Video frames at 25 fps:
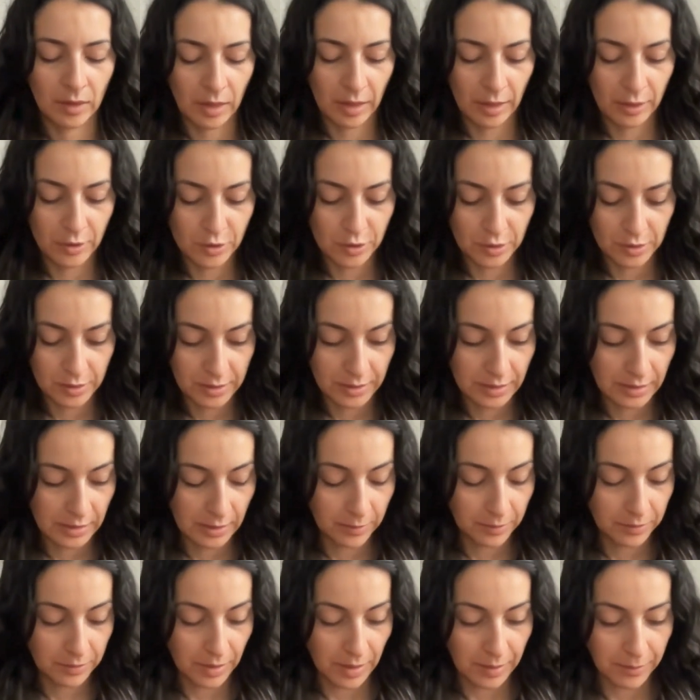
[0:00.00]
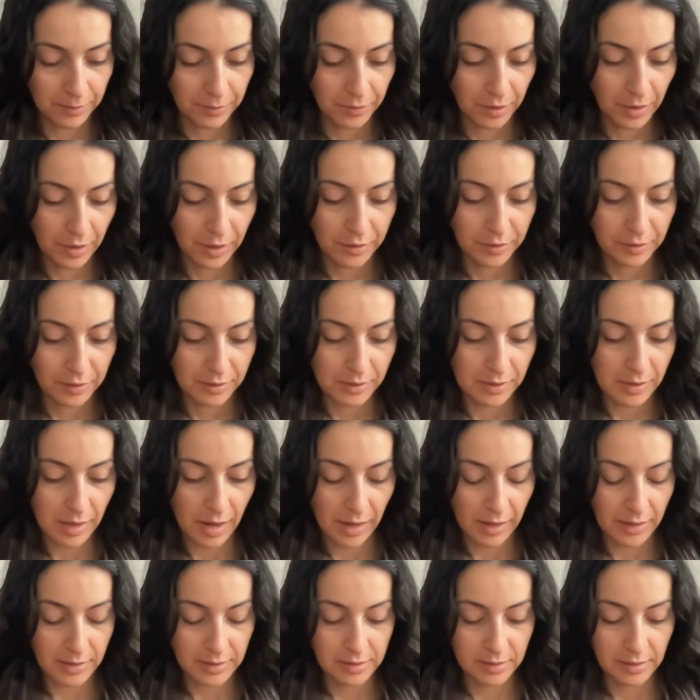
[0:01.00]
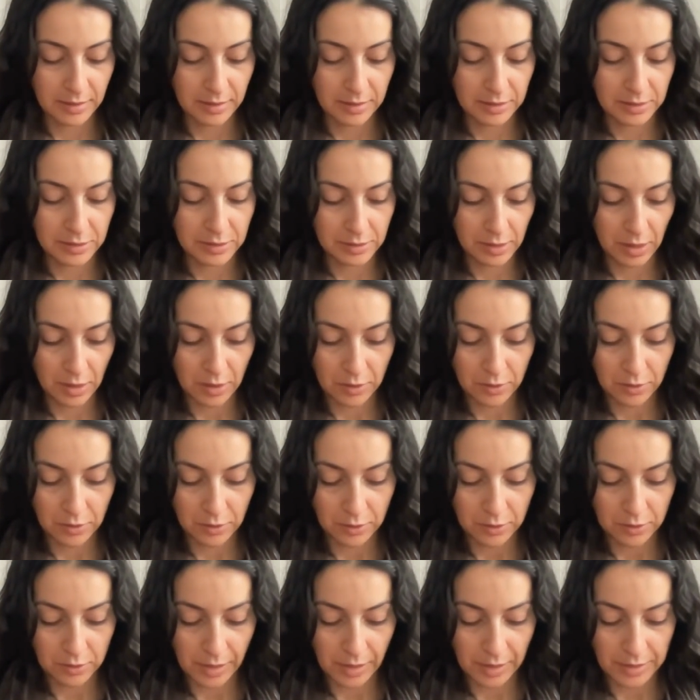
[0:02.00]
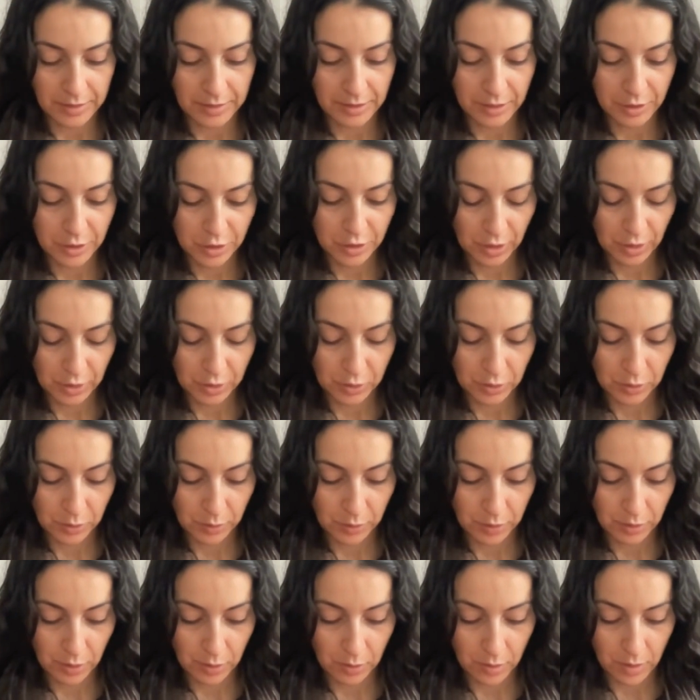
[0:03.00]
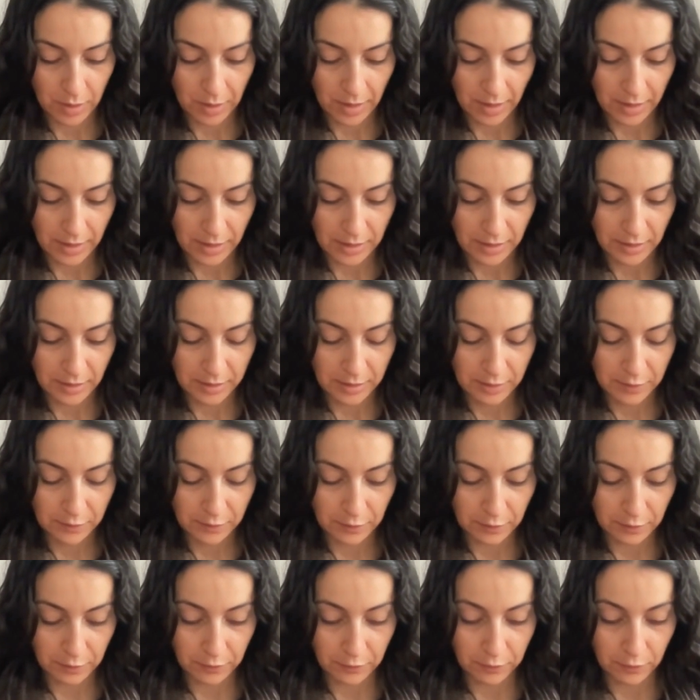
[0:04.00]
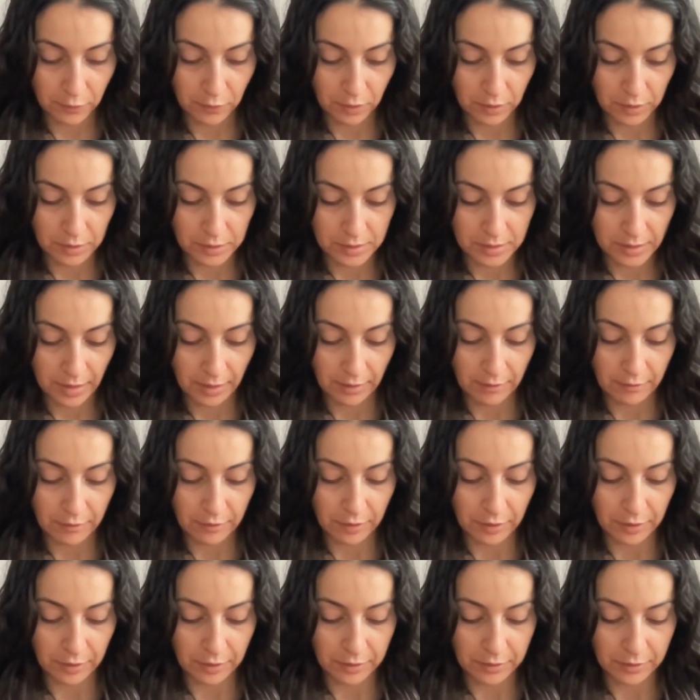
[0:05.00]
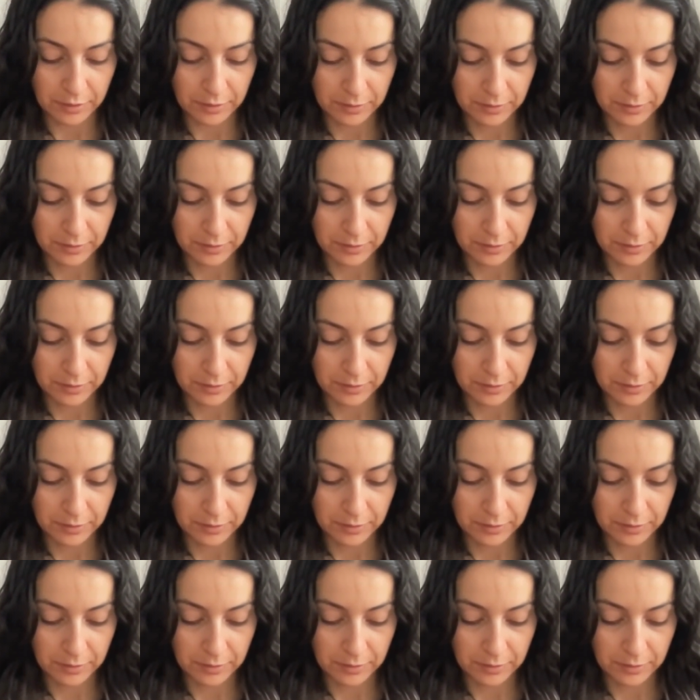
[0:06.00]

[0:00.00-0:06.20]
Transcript: And just keep that breath nice and subtle, nice and gentle. We don't want anything to feel forced ever.